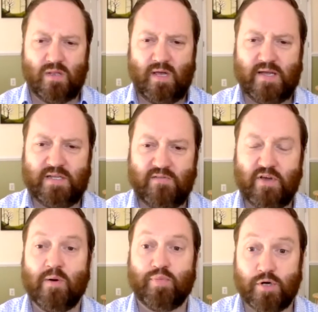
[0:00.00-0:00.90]

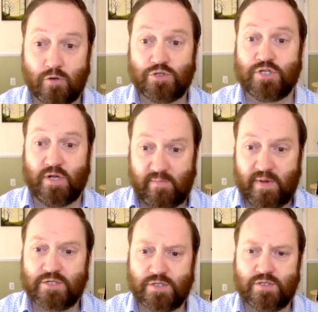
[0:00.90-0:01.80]
IDV approach that I
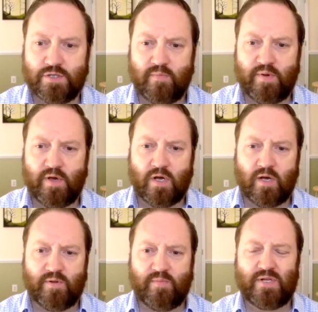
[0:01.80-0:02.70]
mentioned a
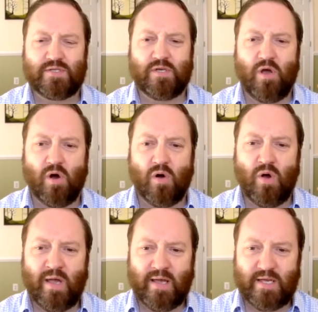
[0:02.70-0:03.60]
couple of minutes
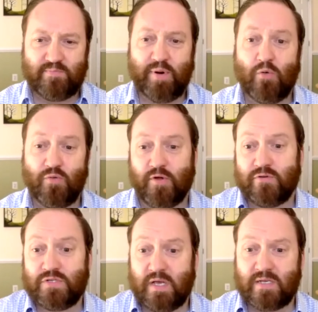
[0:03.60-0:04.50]
ago is both
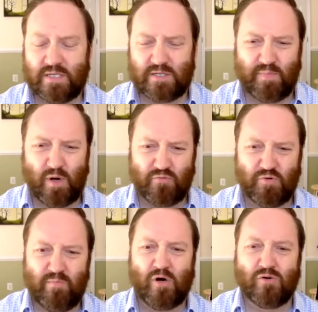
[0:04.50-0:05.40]
those things. It's both
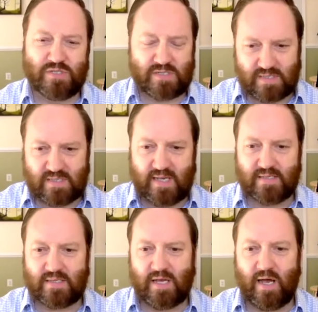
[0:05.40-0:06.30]
remote in the
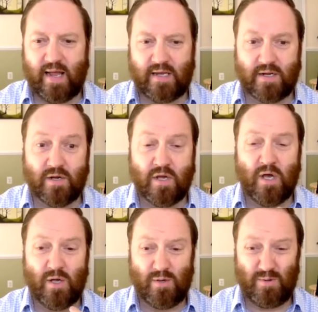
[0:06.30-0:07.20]
sense that I can
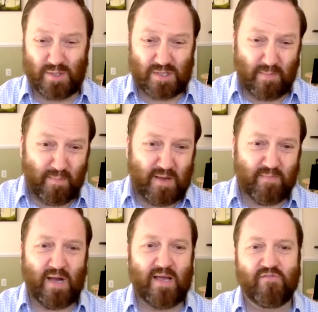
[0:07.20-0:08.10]

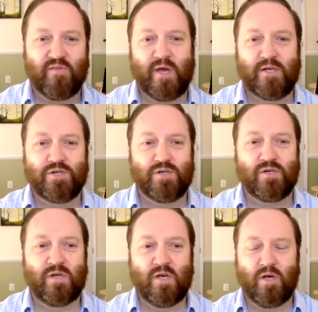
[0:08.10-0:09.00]
submit my information
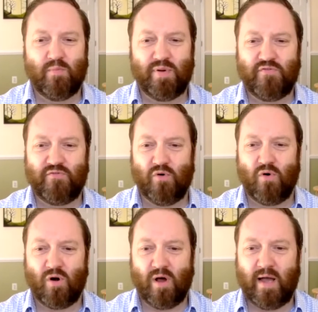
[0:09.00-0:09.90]

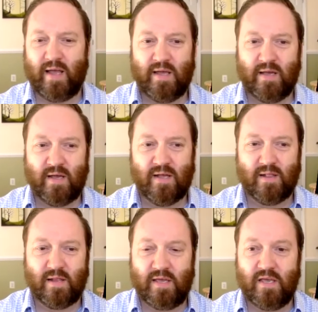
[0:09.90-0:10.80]
before I
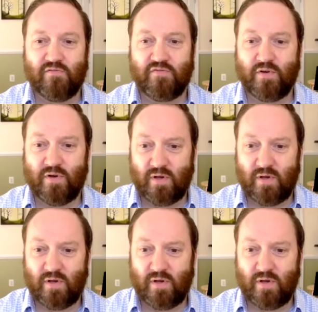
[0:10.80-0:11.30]
leave